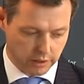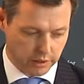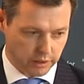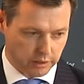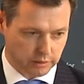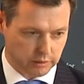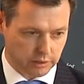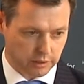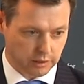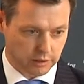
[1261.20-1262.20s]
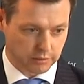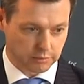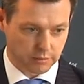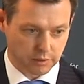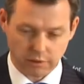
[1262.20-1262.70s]
and he
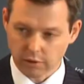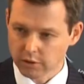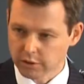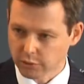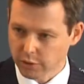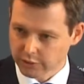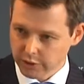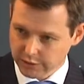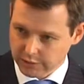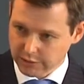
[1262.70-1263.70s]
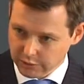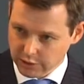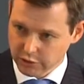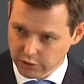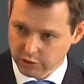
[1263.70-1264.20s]
also addressed this
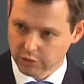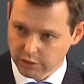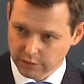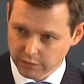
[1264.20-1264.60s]
issue, and he